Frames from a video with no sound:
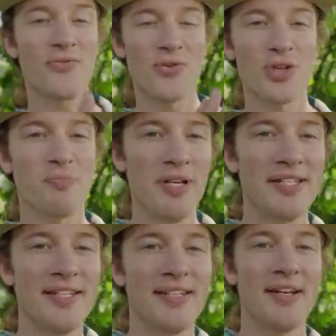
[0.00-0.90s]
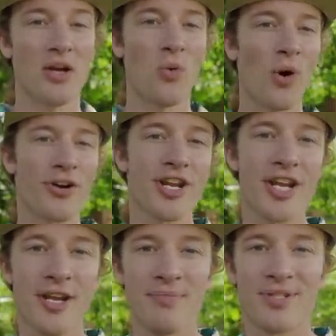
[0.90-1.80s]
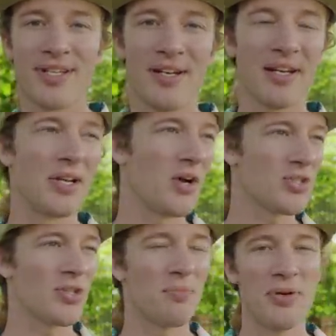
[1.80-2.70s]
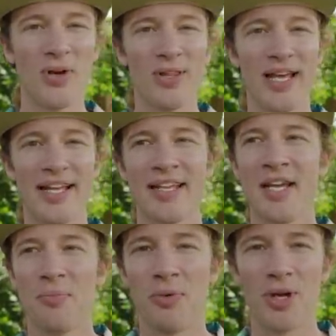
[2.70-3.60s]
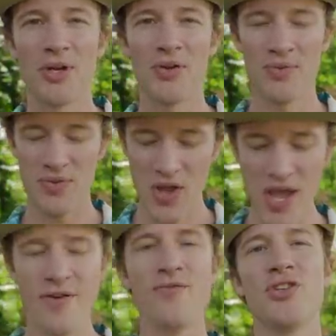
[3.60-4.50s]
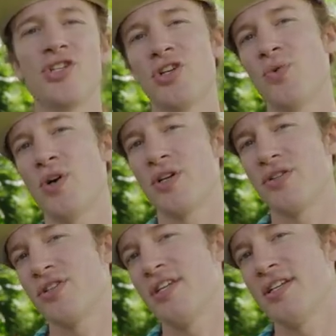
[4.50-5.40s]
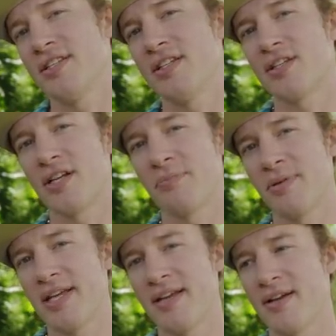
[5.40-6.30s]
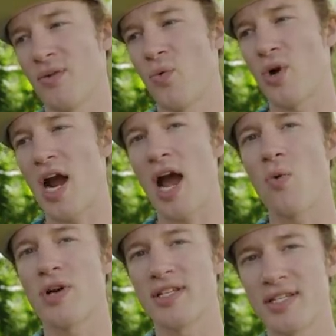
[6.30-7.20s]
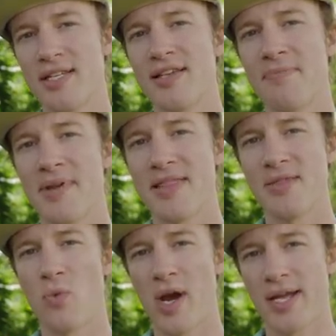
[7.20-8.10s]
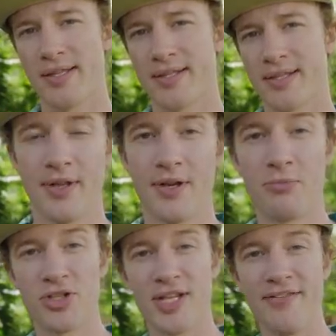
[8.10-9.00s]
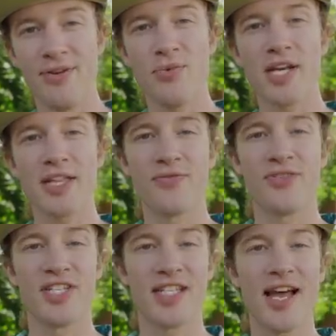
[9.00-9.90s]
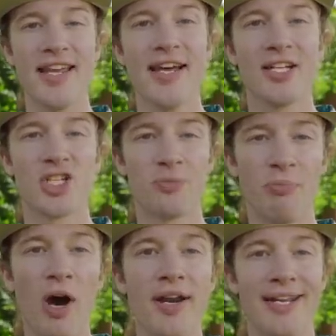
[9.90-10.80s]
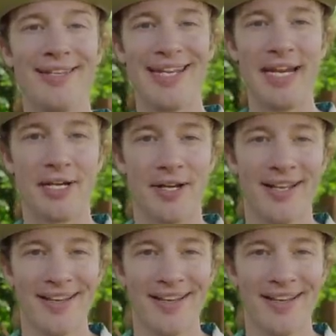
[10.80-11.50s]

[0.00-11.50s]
of course species in aquariums and like in Oslob and all that, but every single one on this list is gonna be where I wanna see them in the wild. Number seven, we got the Visayan spotted deer.